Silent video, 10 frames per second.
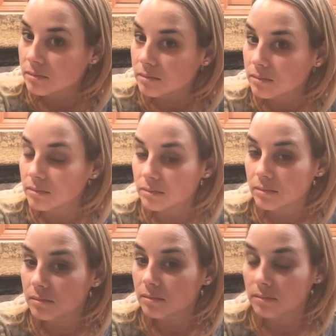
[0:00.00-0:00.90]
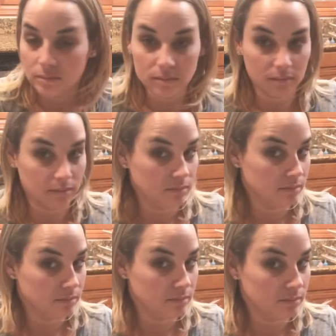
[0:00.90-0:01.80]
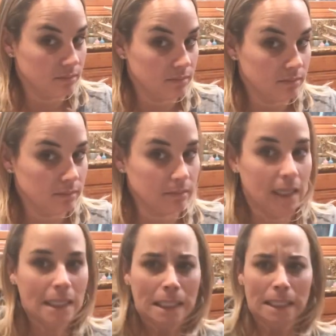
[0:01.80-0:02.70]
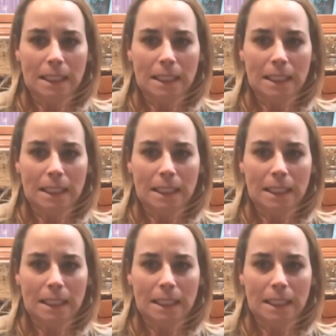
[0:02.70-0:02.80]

(silence)